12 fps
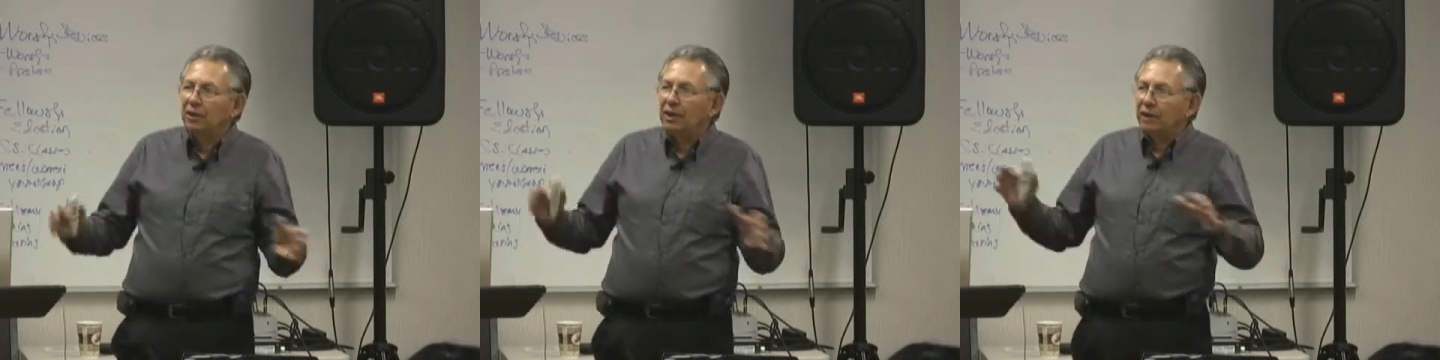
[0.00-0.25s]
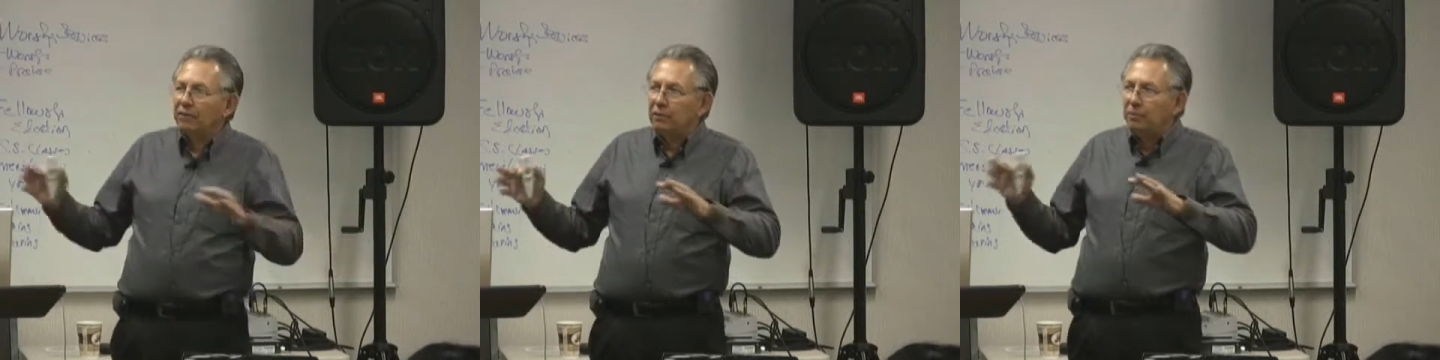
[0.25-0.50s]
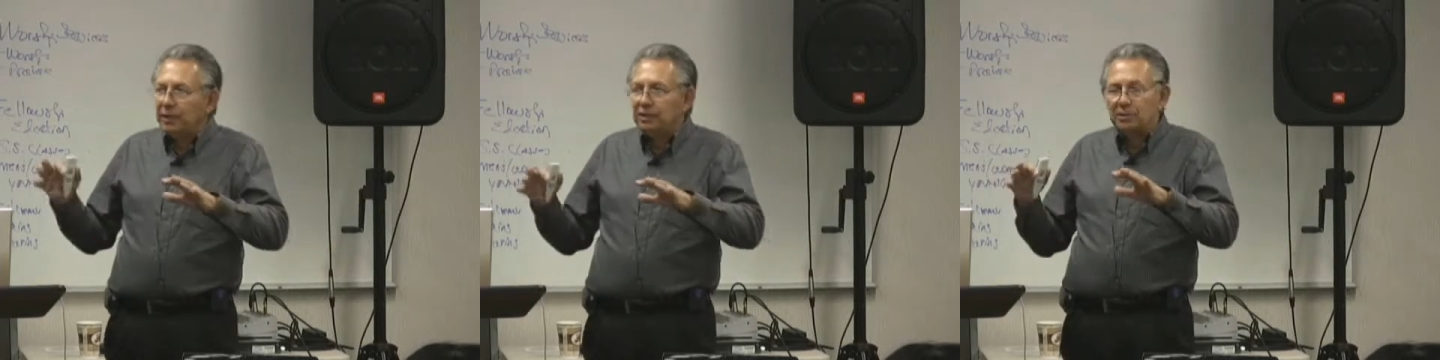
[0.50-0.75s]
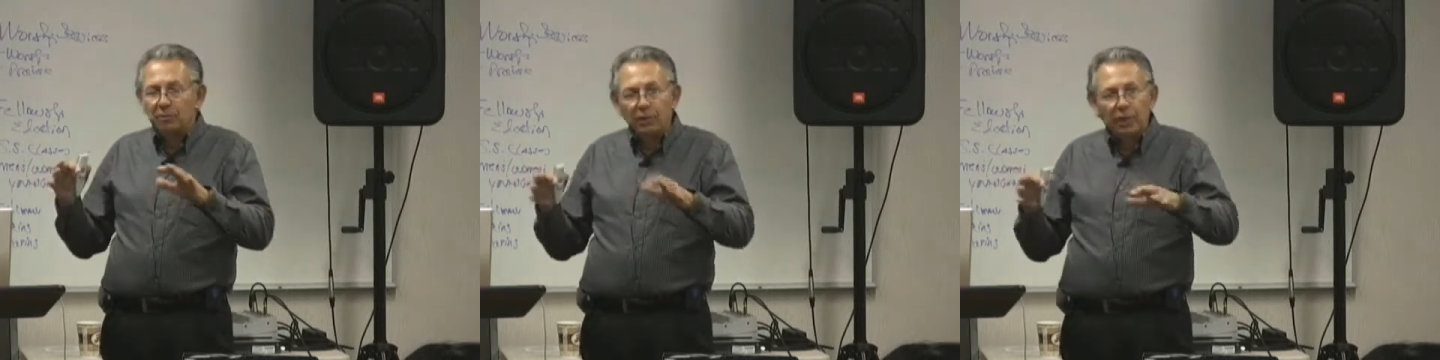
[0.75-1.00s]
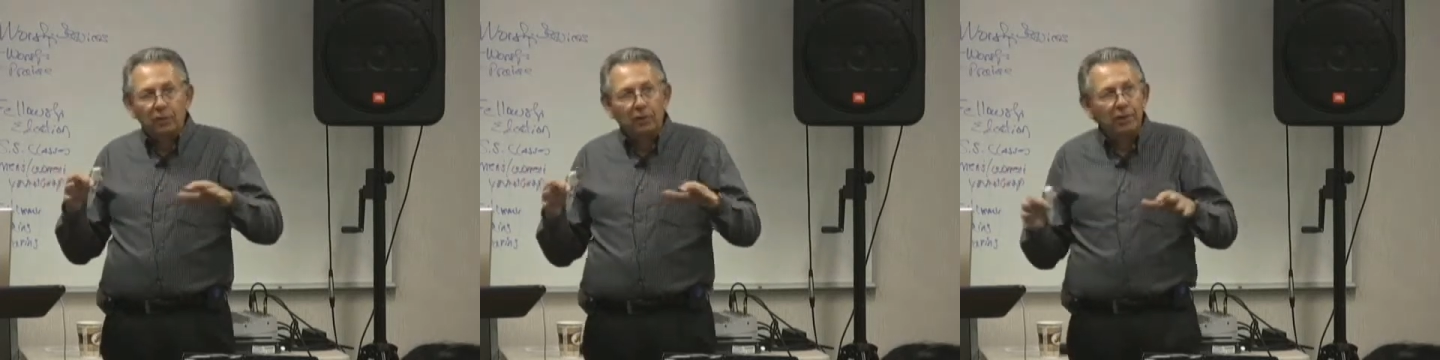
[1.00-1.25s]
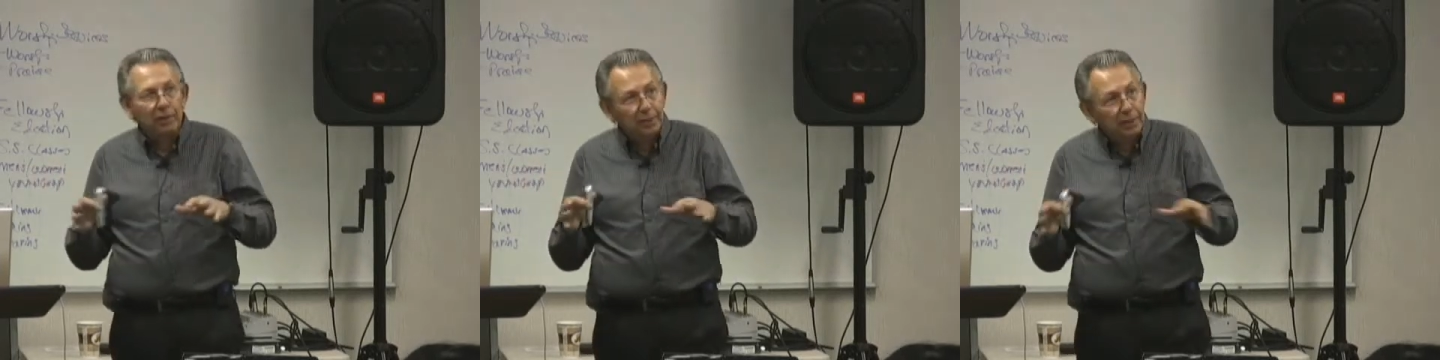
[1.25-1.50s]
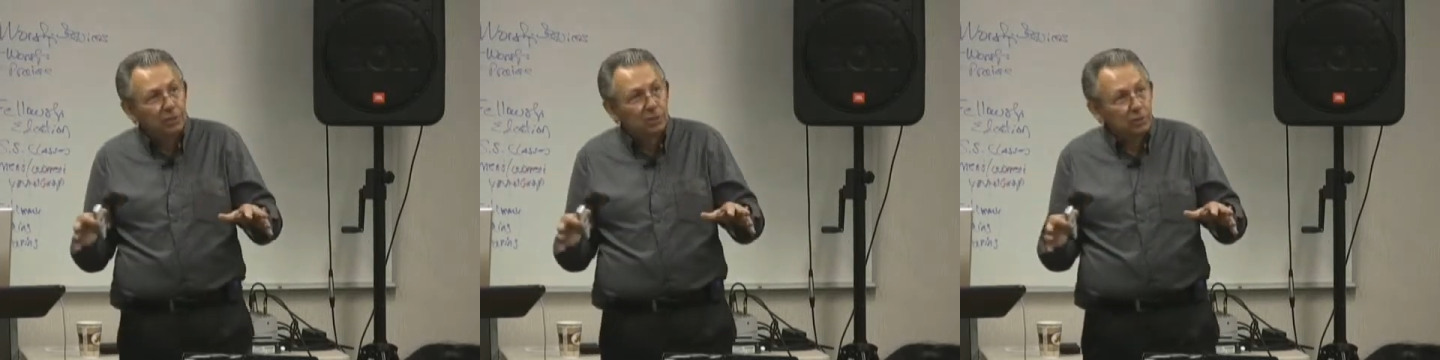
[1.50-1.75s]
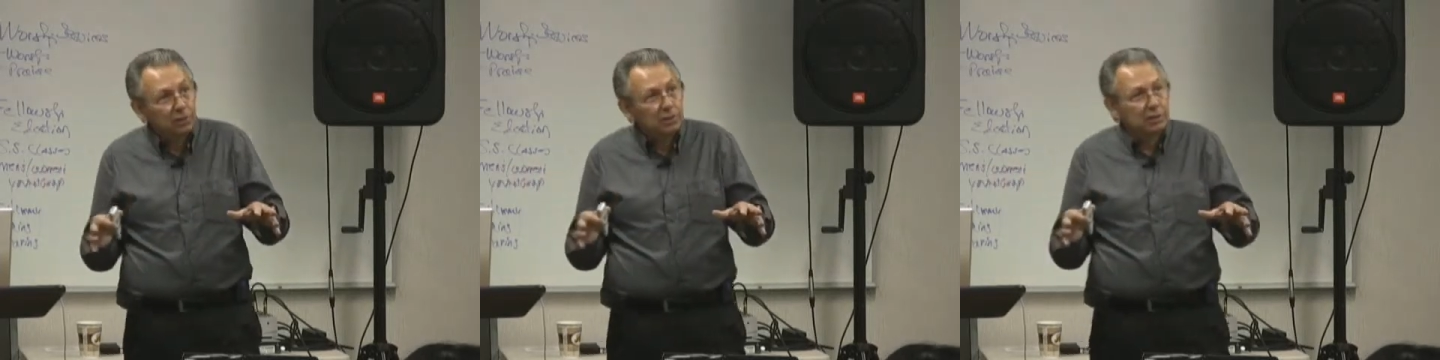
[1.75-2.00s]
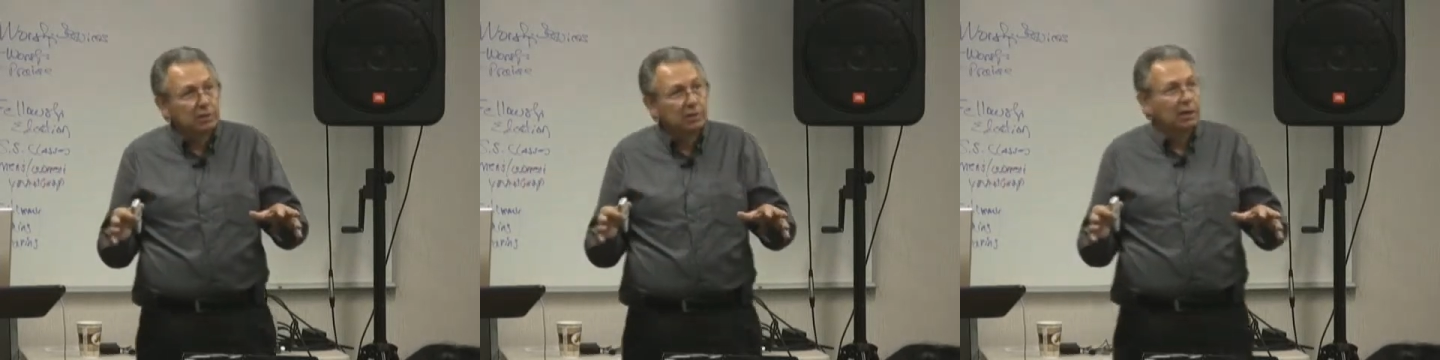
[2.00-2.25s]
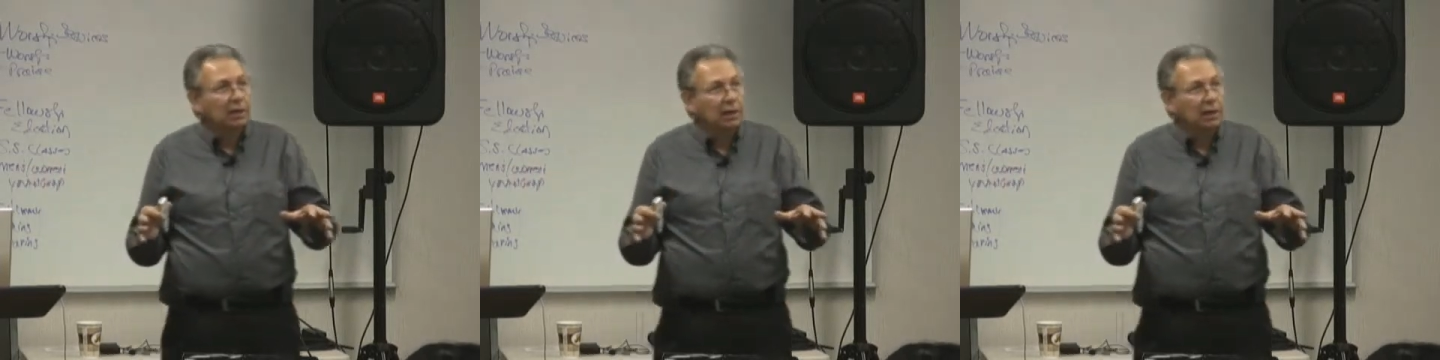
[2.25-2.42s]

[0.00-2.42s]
going to have to pick some priority ministries